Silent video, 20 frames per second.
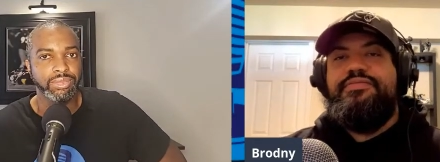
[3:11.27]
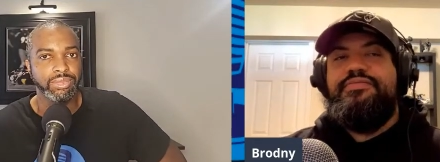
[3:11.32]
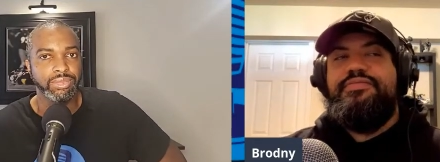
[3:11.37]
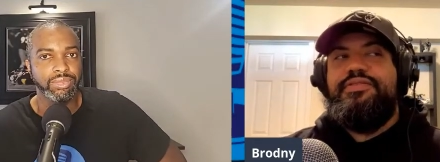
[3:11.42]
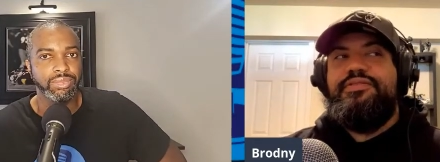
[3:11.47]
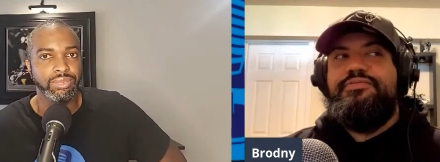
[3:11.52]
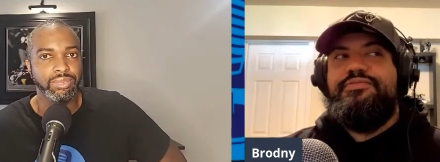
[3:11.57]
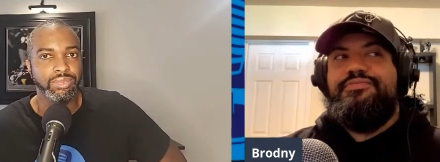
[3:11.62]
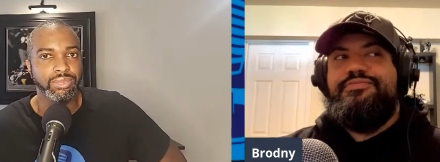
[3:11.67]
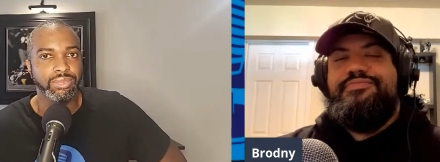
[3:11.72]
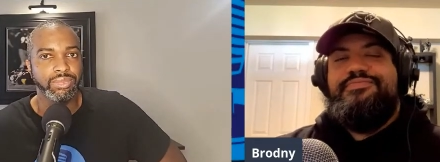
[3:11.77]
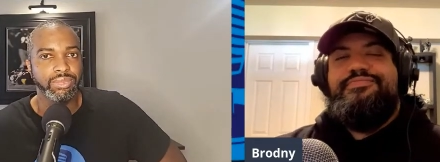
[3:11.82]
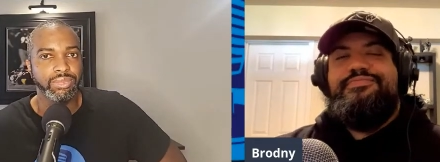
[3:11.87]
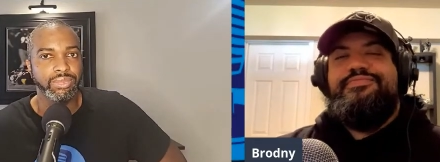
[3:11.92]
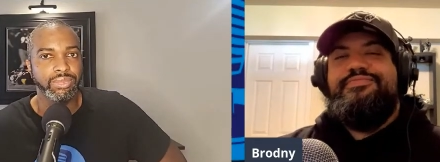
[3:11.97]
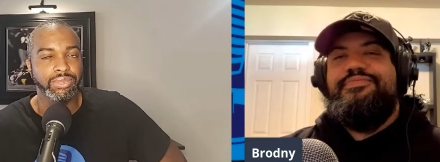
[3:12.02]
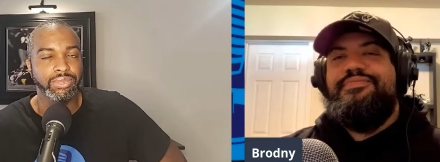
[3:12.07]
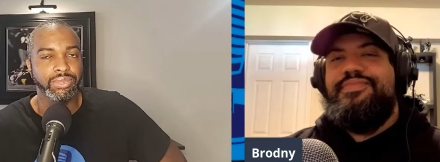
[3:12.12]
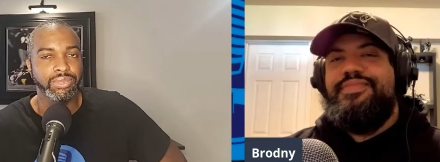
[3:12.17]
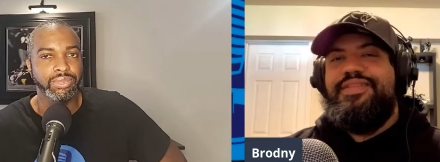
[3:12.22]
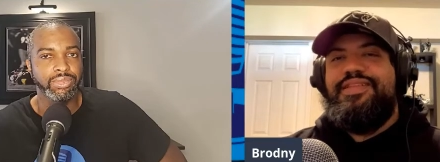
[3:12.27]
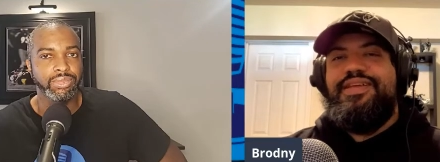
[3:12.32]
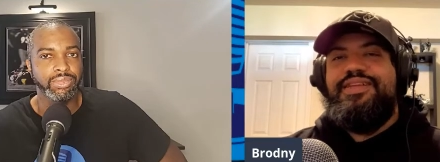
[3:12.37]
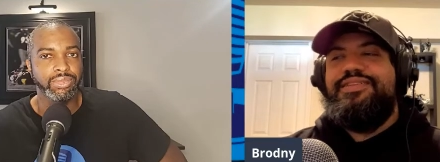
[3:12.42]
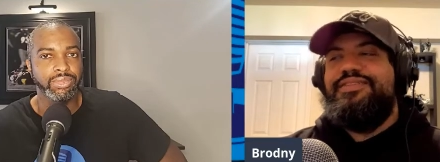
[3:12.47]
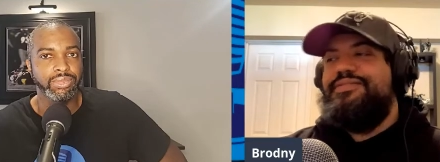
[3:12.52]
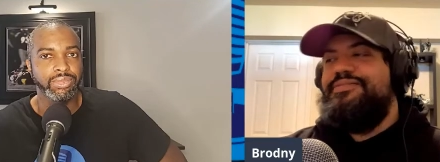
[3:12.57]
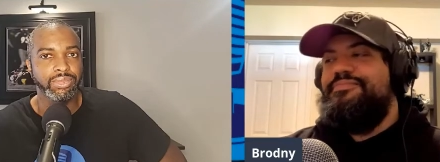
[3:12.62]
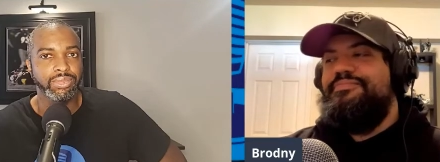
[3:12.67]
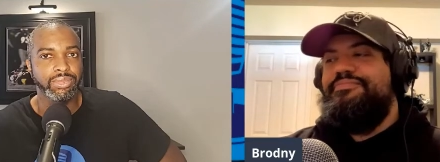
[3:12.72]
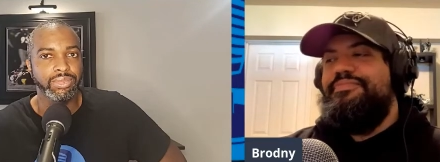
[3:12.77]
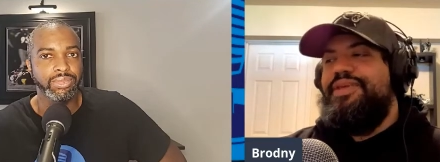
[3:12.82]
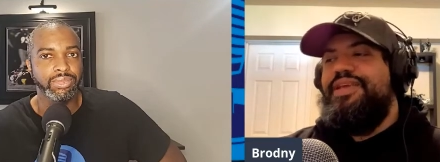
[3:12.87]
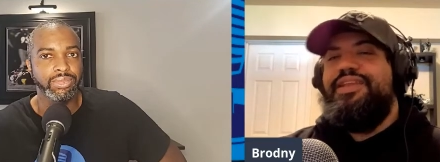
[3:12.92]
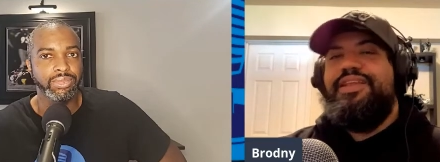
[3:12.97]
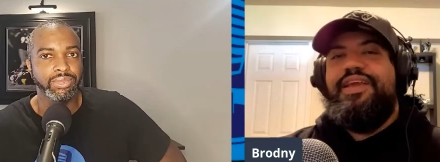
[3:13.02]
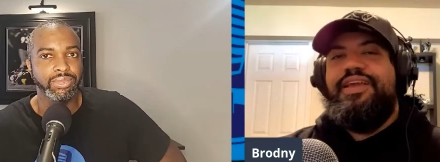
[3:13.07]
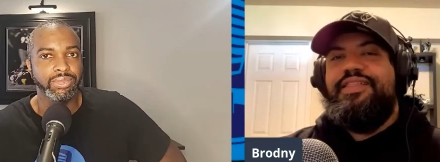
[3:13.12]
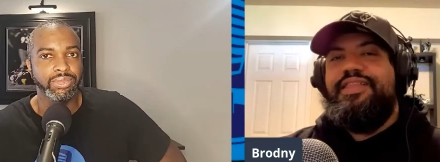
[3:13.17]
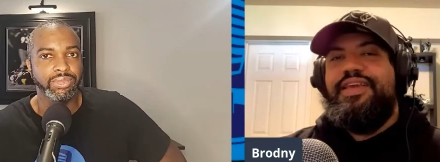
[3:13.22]
Speaker 1: Well, that doesn't mean
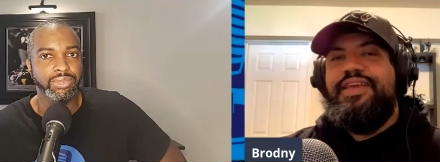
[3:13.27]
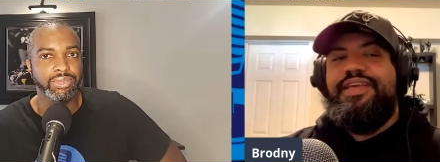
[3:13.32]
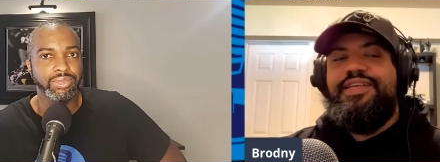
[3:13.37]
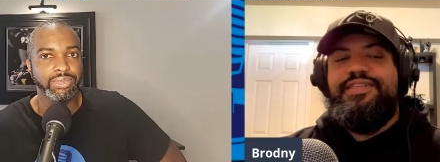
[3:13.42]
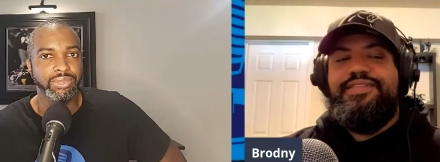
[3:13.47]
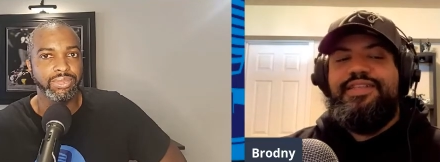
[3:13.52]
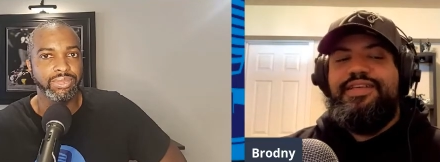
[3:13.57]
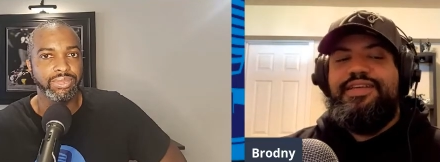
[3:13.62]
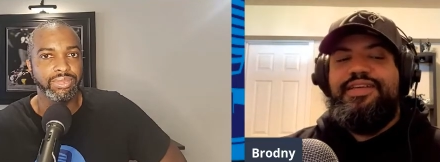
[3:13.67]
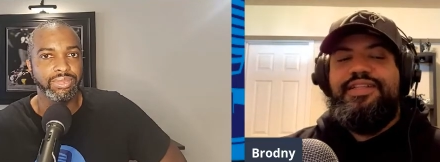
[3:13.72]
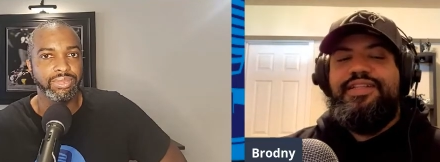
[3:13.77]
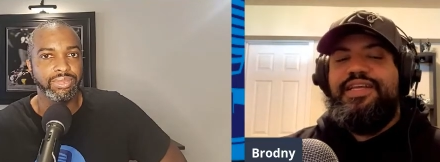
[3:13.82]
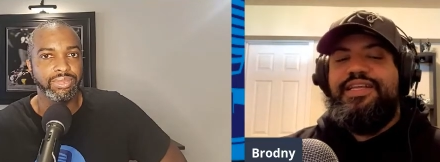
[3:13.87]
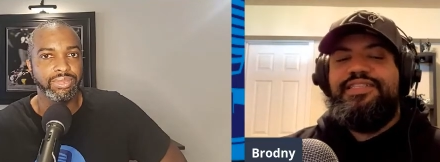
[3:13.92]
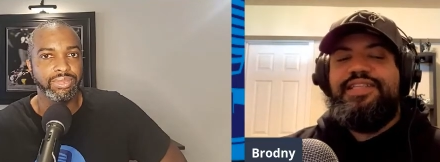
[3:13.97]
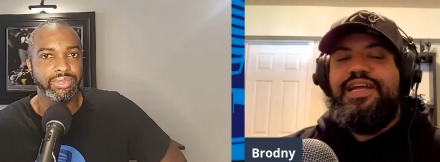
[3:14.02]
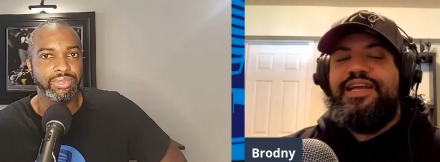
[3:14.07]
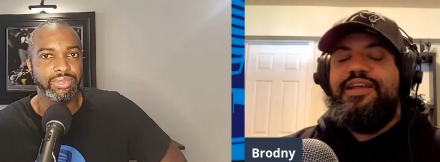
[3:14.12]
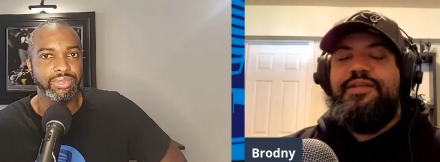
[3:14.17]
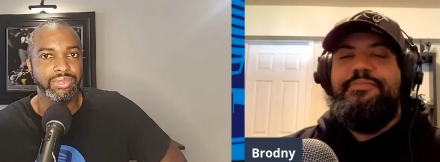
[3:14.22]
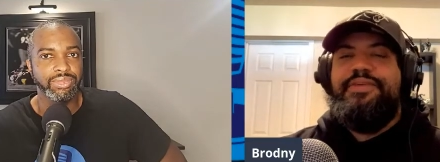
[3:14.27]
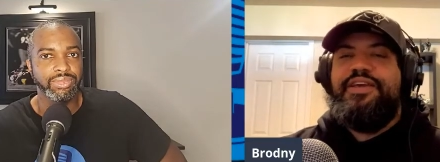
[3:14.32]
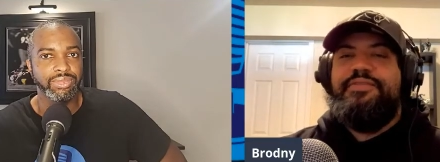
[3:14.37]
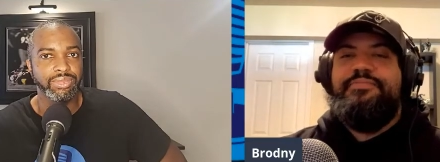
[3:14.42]
anything. He's he, that's not going to